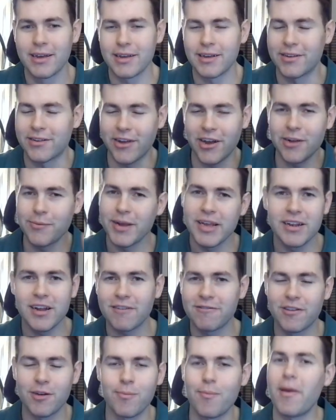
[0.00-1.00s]
is going to be
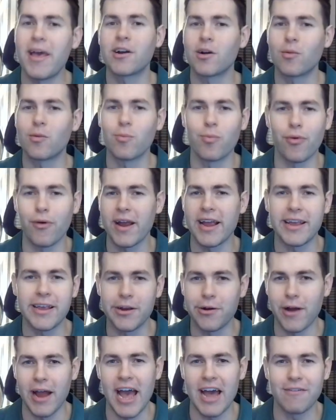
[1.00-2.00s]
enough to make or break
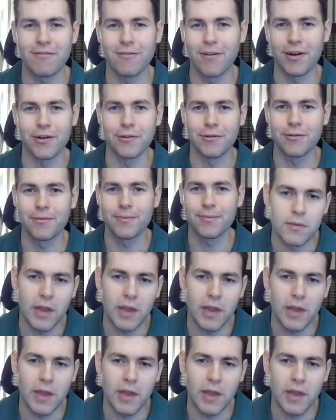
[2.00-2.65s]
your ad funnel.